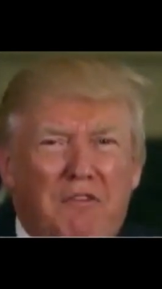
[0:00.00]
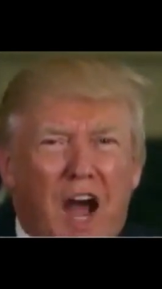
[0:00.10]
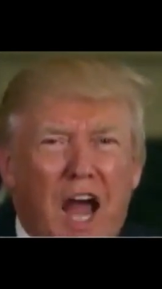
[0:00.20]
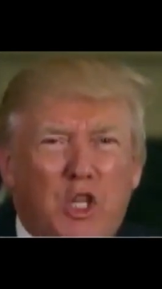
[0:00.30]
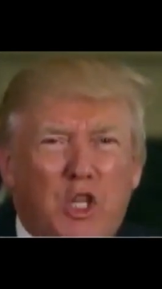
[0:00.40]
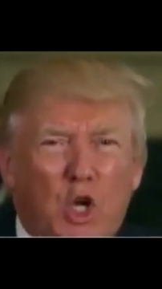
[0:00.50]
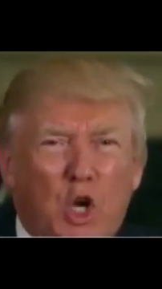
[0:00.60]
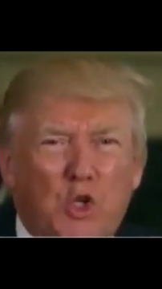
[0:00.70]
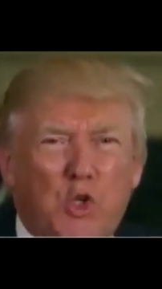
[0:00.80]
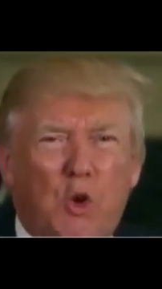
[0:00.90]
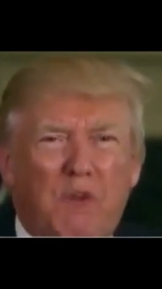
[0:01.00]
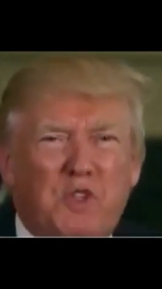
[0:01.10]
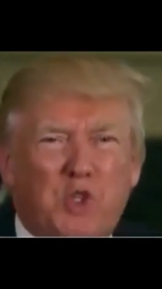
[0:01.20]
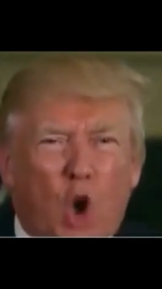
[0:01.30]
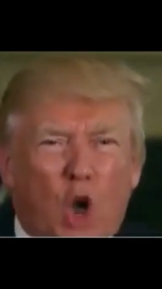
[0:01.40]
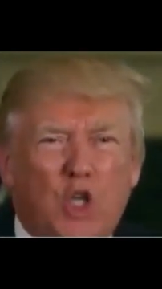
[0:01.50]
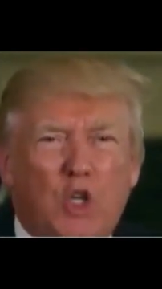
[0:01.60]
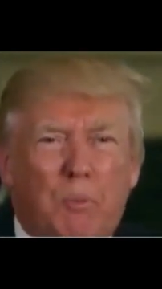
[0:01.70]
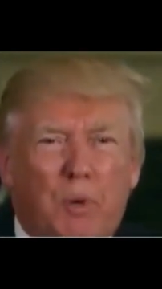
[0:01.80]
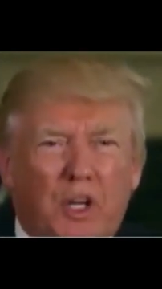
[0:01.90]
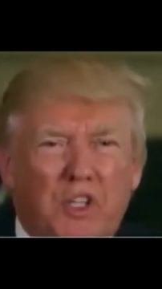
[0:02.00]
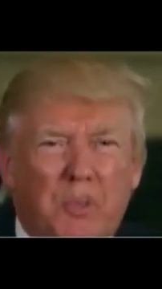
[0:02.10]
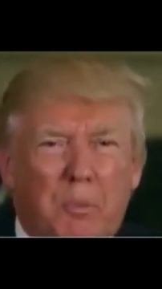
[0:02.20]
and defied those who have sought to